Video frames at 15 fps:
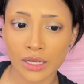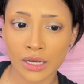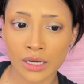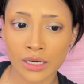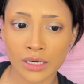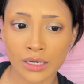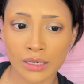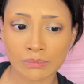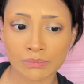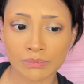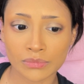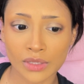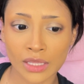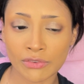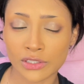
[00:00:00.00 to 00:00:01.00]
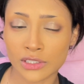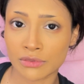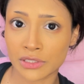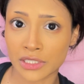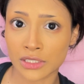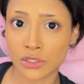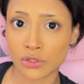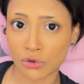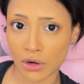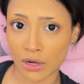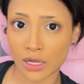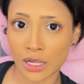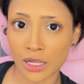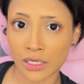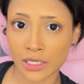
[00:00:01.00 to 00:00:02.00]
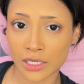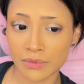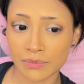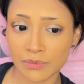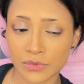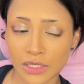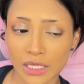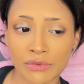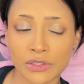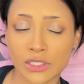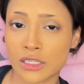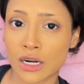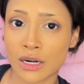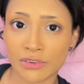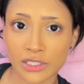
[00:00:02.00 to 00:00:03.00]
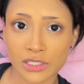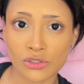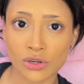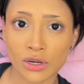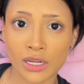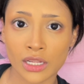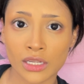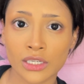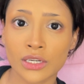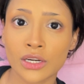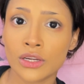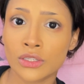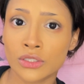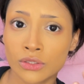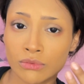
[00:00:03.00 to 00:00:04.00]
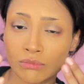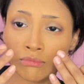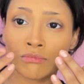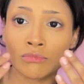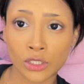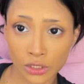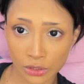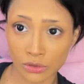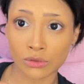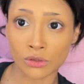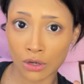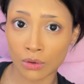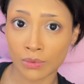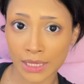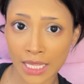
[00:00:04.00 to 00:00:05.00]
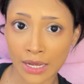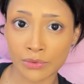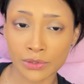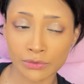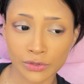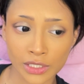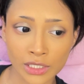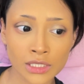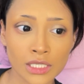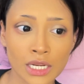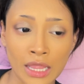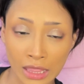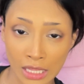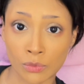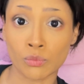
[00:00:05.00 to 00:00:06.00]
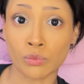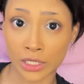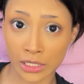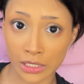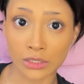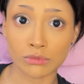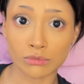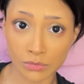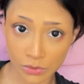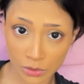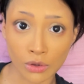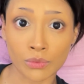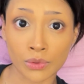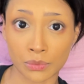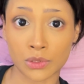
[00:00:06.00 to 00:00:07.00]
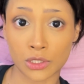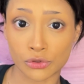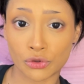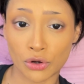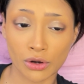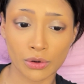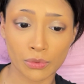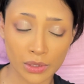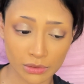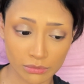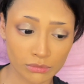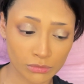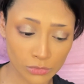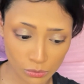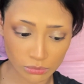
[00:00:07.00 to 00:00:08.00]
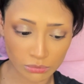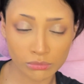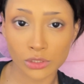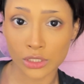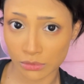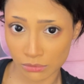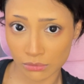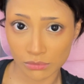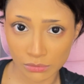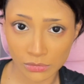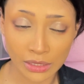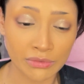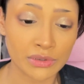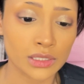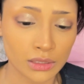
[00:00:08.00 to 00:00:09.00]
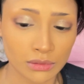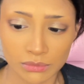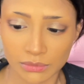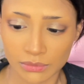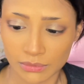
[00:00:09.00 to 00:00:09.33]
If it's a very strong color. If it's not a very strong color, just go with that one first, and then we're gonna go in with a stronger one. So just give it a second.